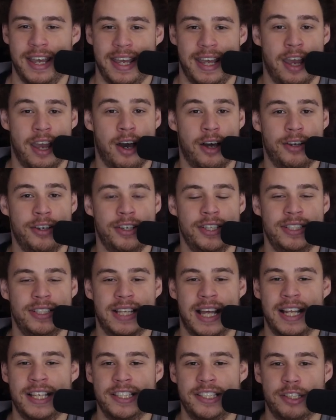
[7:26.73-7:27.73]
It
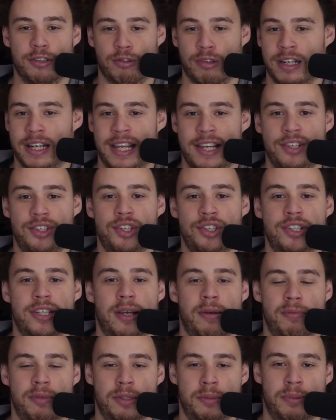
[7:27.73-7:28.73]
understands the
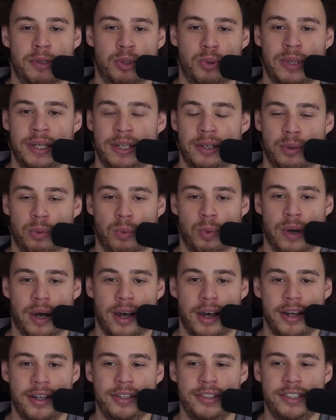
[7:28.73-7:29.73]
relationships between the
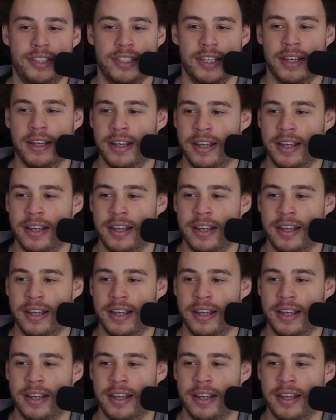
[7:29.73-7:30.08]
words.